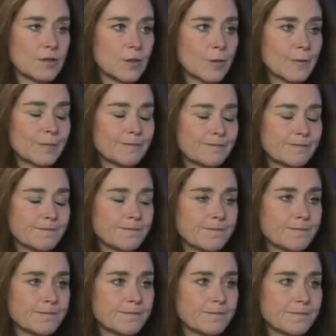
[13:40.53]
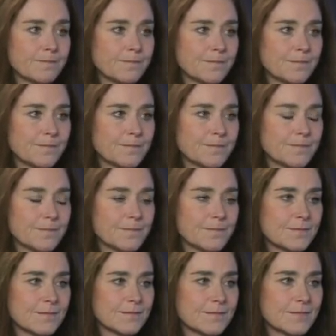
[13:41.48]
If you could
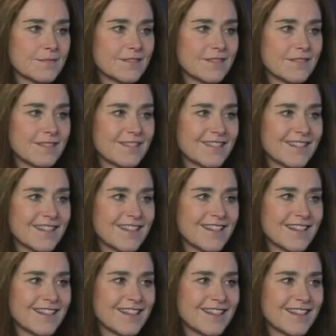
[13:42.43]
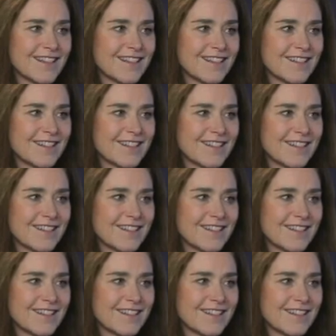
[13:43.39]
to close out, if you could pick one